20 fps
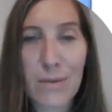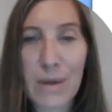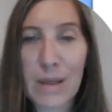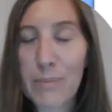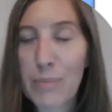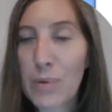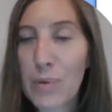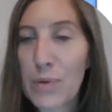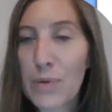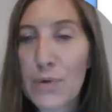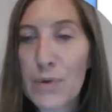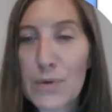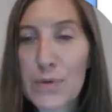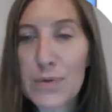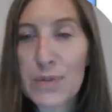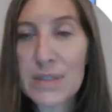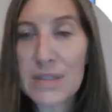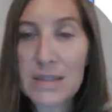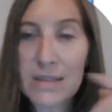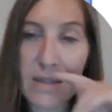We
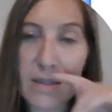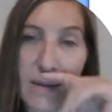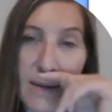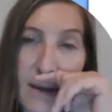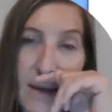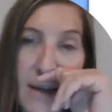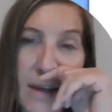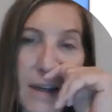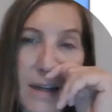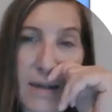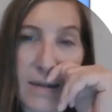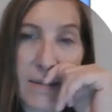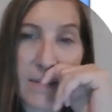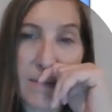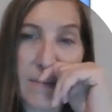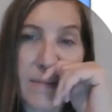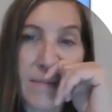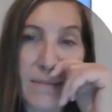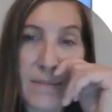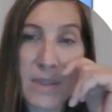pulled
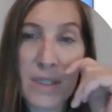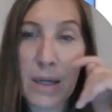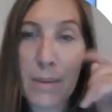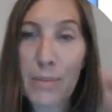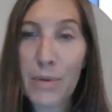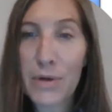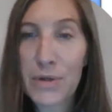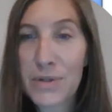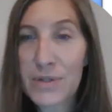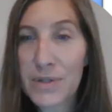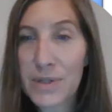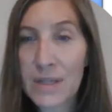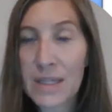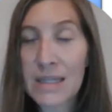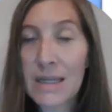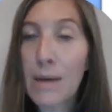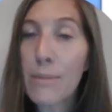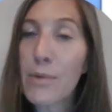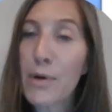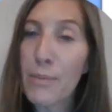the number
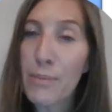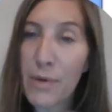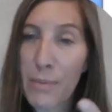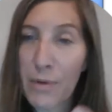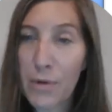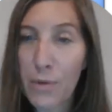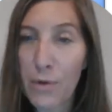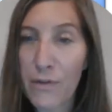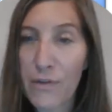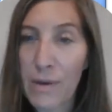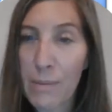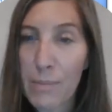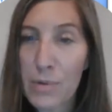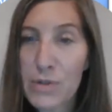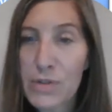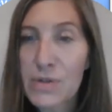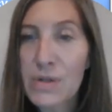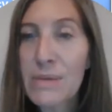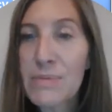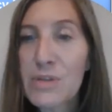of buprenorphine
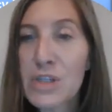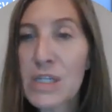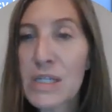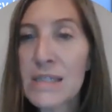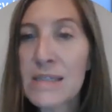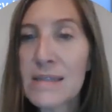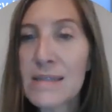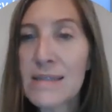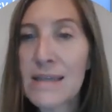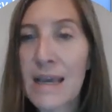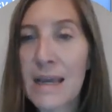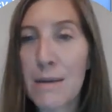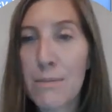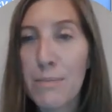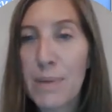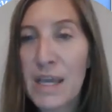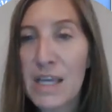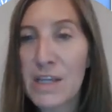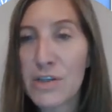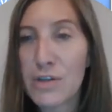prescriptions
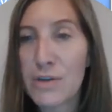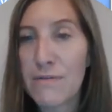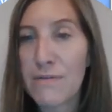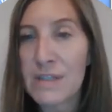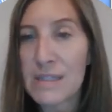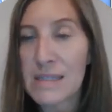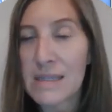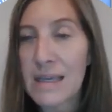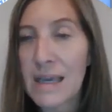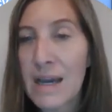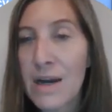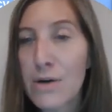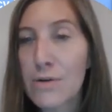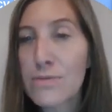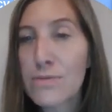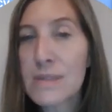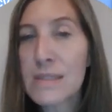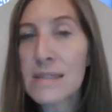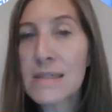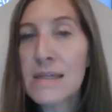and patient visit
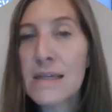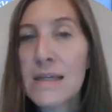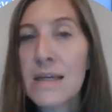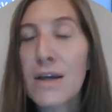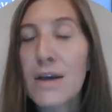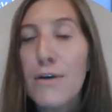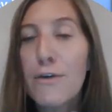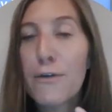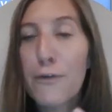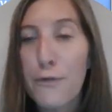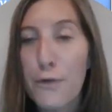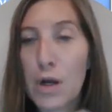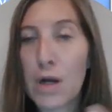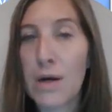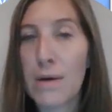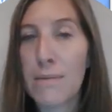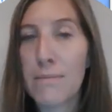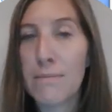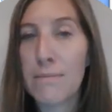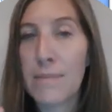counts
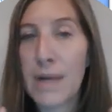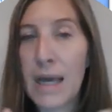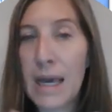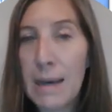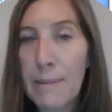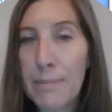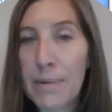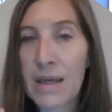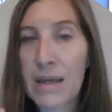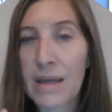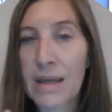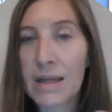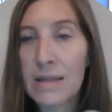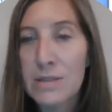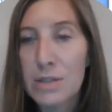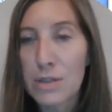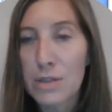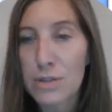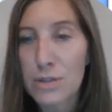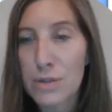from Epic and
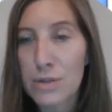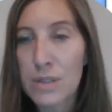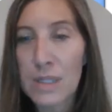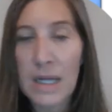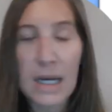Dr.